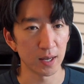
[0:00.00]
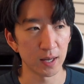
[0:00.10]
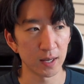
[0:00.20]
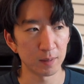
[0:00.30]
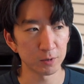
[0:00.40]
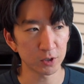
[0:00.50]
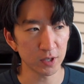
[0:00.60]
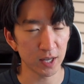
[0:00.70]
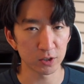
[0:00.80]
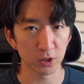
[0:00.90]
And I'm just
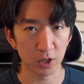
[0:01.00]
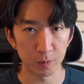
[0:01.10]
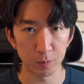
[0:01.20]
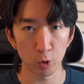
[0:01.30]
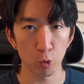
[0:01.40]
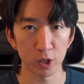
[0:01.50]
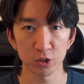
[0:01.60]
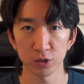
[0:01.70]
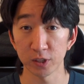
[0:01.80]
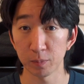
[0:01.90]
gonna answer a couple more
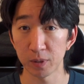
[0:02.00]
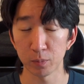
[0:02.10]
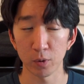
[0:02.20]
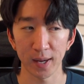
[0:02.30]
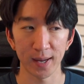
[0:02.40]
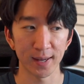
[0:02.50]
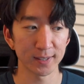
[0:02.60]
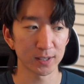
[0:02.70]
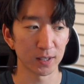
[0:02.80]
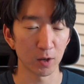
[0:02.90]
questions that people
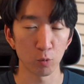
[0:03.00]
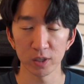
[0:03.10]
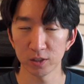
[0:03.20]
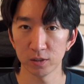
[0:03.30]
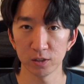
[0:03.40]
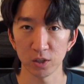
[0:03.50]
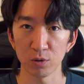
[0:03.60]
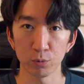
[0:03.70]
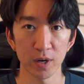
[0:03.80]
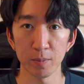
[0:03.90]
asked, like what
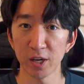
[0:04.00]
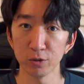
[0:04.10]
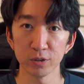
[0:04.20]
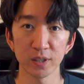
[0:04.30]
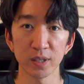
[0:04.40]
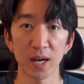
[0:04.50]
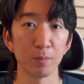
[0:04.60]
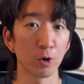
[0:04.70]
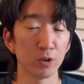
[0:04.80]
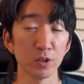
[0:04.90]
software am I using?
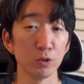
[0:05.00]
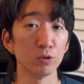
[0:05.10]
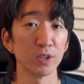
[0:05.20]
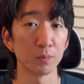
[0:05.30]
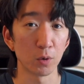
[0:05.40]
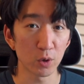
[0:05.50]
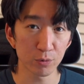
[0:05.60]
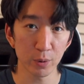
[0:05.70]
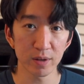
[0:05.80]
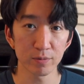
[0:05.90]
I'm currently using
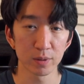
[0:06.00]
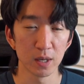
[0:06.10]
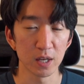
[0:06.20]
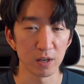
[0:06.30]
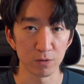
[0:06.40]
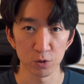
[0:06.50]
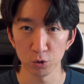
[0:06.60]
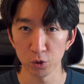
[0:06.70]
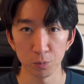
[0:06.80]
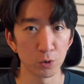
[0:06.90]
MotiveWave. If you
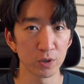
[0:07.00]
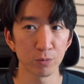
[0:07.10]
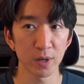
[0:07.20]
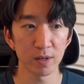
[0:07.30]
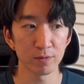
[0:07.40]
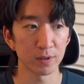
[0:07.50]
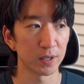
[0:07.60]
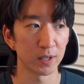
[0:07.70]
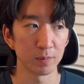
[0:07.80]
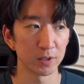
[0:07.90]
don't know MotiveWave,
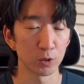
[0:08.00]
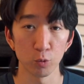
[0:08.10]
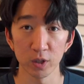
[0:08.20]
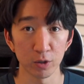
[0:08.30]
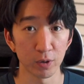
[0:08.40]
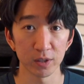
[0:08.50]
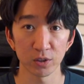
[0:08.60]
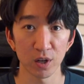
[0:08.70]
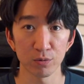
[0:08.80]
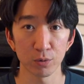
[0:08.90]
it's a really great
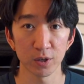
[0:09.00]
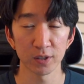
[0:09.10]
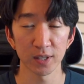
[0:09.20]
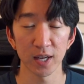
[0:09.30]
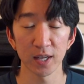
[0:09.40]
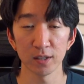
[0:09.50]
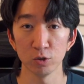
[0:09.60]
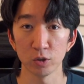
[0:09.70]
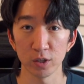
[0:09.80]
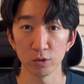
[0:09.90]
software that
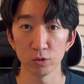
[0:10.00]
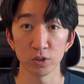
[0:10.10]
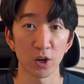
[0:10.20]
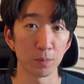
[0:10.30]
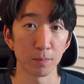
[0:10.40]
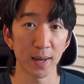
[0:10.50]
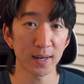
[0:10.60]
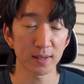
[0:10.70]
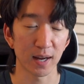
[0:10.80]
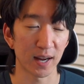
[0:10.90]
you can use on
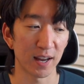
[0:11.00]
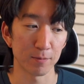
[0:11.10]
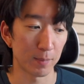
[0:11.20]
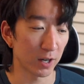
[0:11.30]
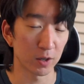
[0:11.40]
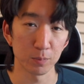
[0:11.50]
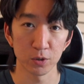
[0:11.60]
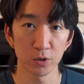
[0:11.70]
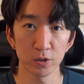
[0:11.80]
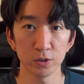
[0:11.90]
Mac. I have Mac
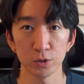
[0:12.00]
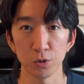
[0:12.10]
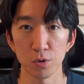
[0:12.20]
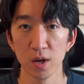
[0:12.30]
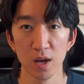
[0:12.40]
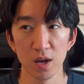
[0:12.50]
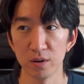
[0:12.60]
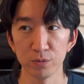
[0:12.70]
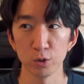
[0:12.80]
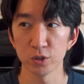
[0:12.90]
computers, so
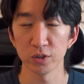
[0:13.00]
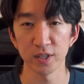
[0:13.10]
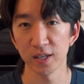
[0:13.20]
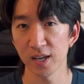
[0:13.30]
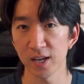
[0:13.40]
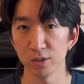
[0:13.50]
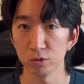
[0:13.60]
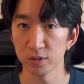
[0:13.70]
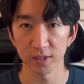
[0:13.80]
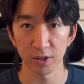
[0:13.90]
unfortunately I can't
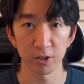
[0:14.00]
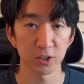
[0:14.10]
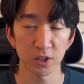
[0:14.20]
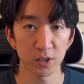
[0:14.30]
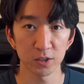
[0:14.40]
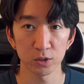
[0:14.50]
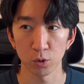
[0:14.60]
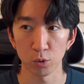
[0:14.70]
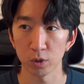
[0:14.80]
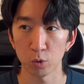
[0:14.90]
use Sierra Charts
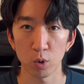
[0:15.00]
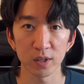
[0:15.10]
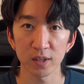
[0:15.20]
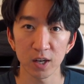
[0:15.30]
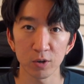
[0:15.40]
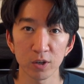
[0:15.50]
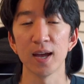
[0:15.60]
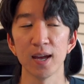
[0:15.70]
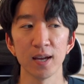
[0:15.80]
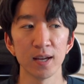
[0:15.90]
or Quantower.
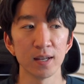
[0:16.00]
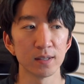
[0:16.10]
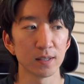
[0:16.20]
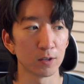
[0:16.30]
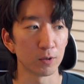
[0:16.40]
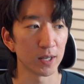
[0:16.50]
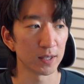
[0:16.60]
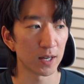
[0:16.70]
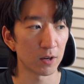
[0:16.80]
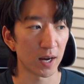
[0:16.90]
And right
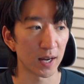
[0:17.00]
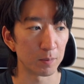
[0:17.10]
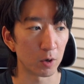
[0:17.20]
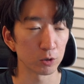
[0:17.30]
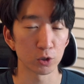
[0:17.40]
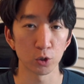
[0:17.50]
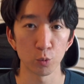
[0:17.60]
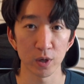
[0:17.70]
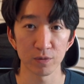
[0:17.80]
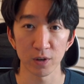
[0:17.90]
now I am also
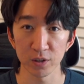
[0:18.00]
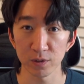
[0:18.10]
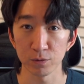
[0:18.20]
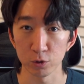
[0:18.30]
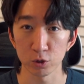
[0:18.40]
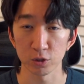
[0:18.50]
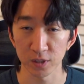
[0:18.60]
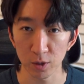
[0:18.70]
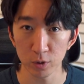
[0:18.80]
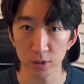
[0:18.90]
with Funded Futures
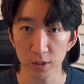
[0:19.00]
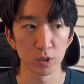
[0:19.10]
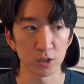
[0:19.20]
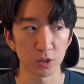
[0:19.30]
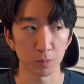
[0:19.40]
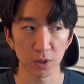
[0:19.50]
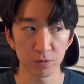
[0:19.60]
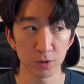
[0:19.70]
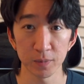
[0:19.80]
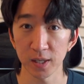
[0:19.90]
Network, which is a
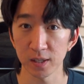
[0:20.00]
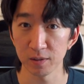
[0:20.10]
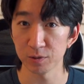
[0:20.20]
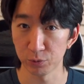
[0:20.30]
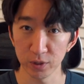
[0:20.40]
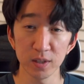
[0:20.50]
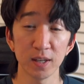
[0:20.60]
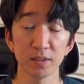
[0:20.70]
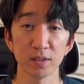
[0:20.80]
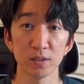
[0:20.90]
prop firm that gives free
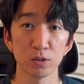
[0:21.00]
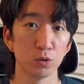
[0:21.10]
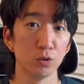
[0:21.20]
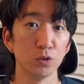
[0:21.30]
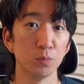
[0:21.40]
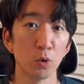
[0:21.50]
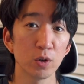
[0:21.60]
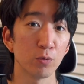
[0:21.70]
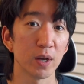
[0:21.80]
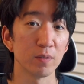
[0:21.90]
license to
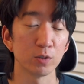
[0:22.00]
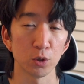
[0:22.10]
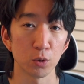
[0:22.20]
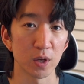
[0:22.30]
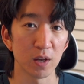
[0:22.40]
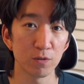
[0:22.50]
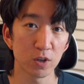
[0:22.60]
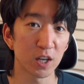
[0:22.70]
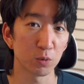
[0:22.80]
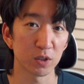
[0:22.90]
MotiveWave. So if
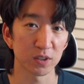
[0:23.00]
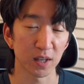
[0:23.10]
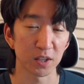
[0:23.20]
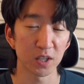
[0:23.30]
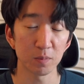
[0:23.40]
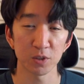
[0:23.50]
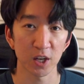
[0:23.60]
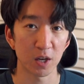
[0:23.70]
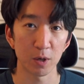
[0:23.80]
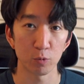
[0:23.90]
you guys want to sign up,
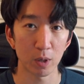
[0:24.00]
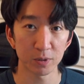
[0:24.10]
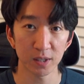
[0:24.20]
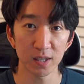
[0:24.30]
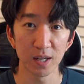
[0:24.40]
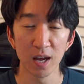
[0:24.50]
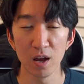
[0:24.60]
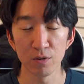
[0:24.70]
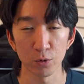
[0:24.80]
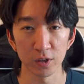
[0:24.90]
check out my website
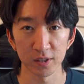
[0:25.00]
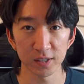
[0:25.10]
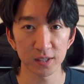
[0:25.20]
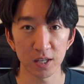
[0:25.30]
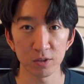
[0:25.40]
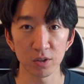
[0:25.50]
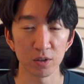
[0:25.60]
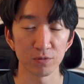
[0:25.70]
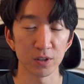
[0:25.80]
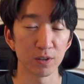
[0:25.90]
for a discount
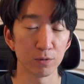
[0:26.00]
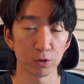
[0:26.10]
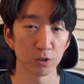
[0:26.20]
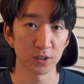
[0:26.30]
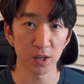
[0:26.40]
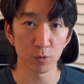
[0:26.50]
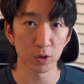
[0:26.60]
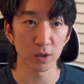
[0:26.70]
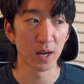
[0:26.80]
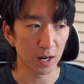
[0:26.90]
on Funded Futures Network.